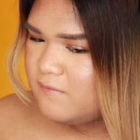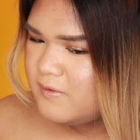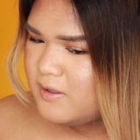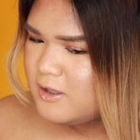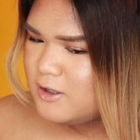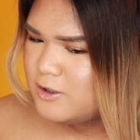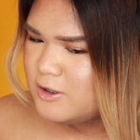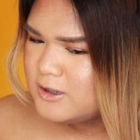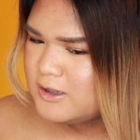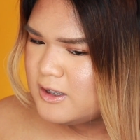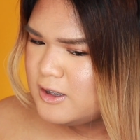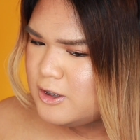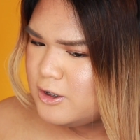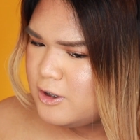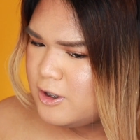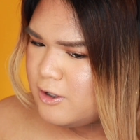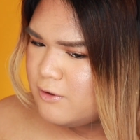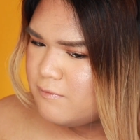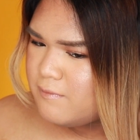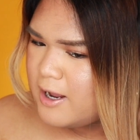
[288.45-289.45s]
if it looks a
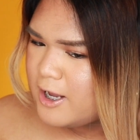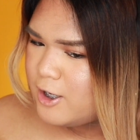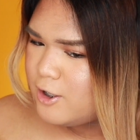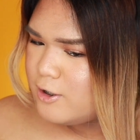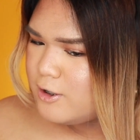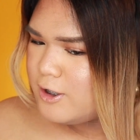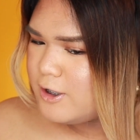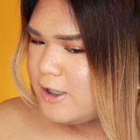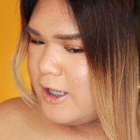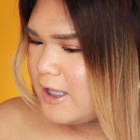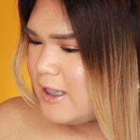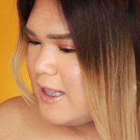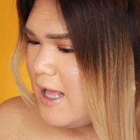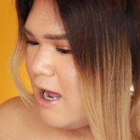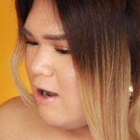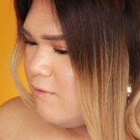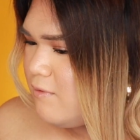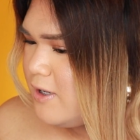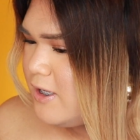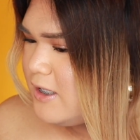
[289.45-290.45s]
little irregular like
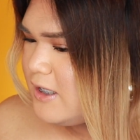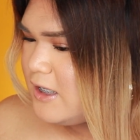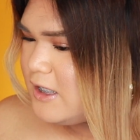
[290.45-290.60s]
that one,